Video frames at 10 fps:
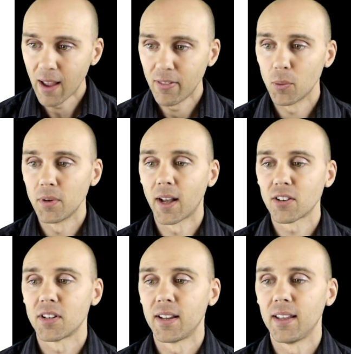and the
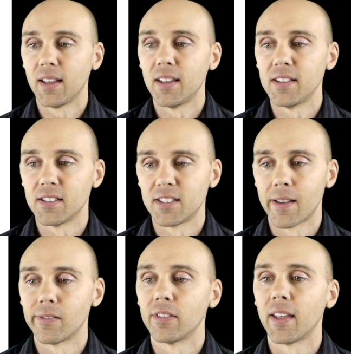reduction here is
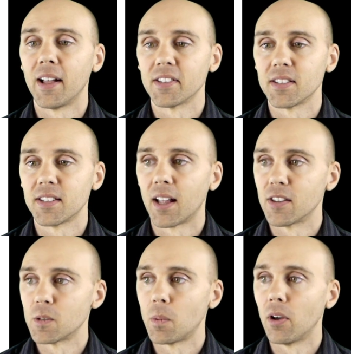7,000
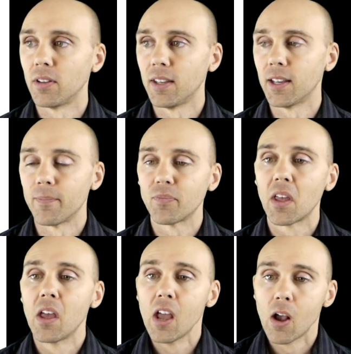tons per year.
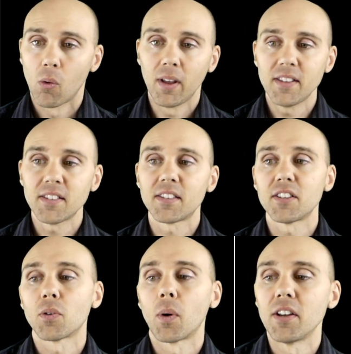Well, here's a
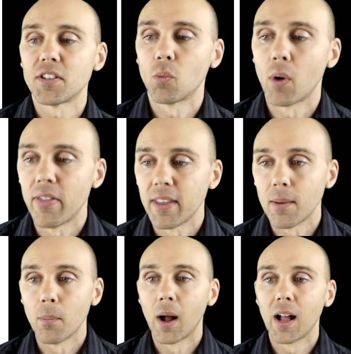situation where
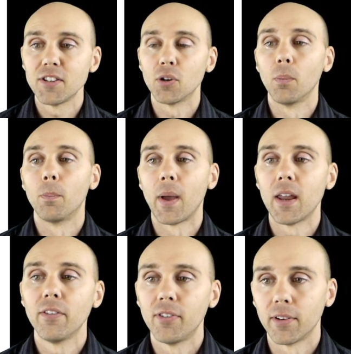the marginal
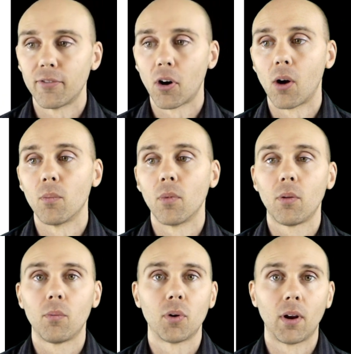benefit from
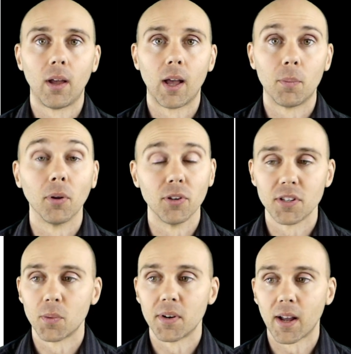
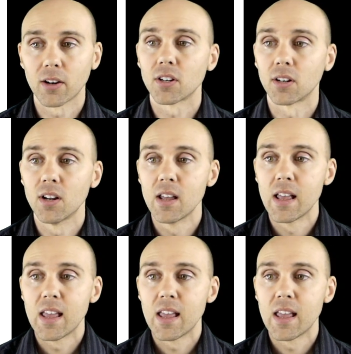pollution reduction